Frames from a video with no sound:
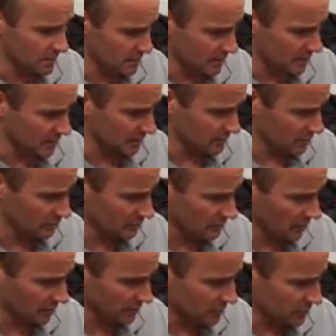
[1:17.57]
He had a
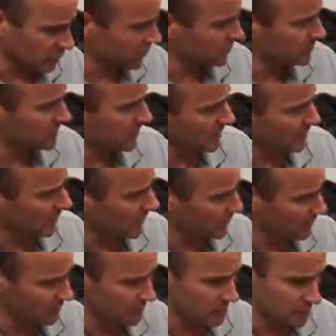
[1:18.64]
part of his rib taken
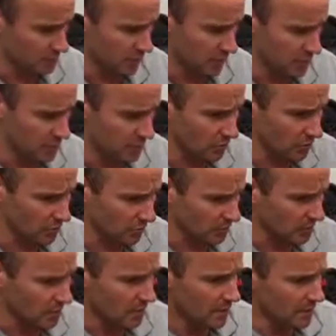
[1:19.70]
out near his right shoulder.
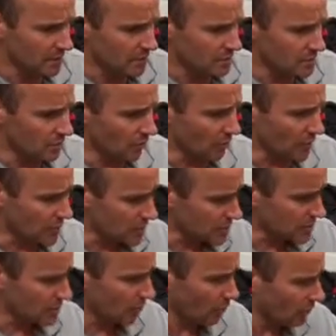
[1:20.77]
So
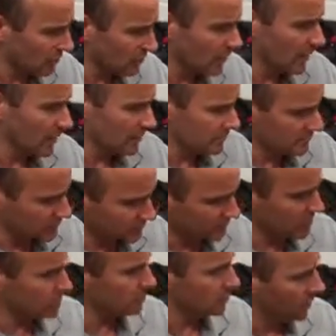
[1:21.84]
he's hoping that
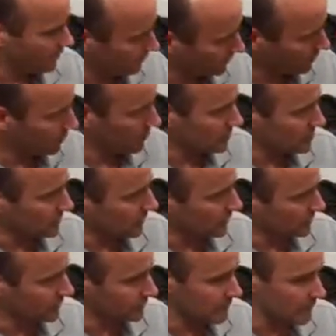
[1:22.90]
increased blood flow is going
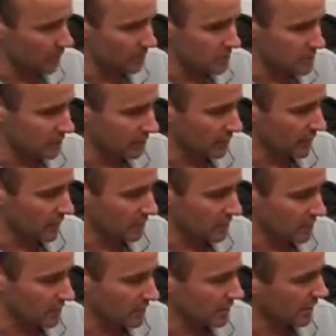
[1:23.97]
to help his
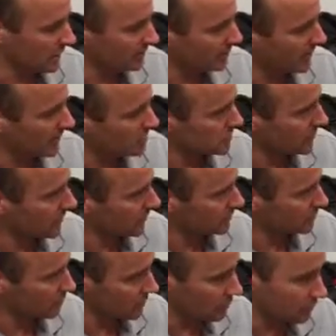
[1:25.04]
velocity kind of bounce back
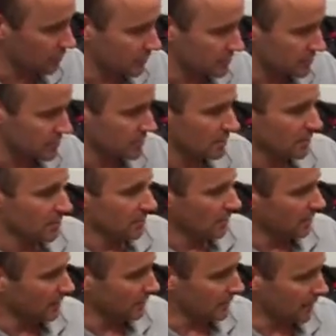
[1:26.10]
to what it was
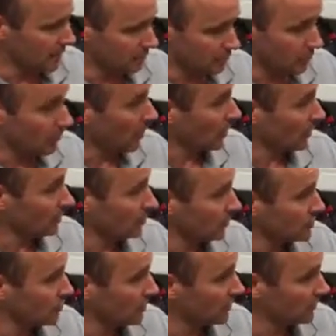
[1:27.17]
in that remarkable
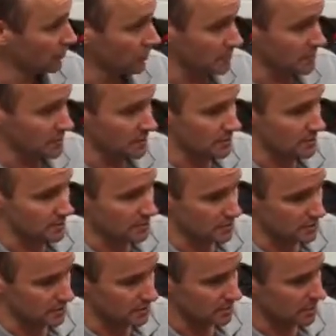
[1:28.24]
2014
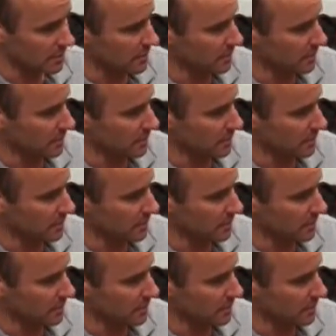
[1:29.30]
season.